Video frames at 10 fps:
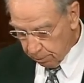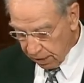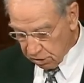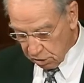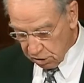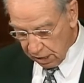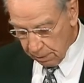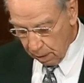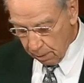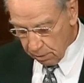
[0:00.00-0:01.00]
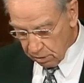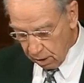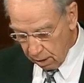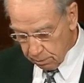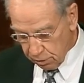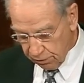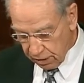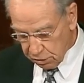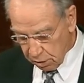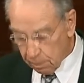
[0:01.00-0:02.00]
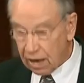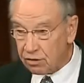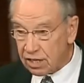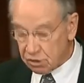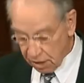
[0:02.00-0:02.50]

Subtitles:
makes the same observation about this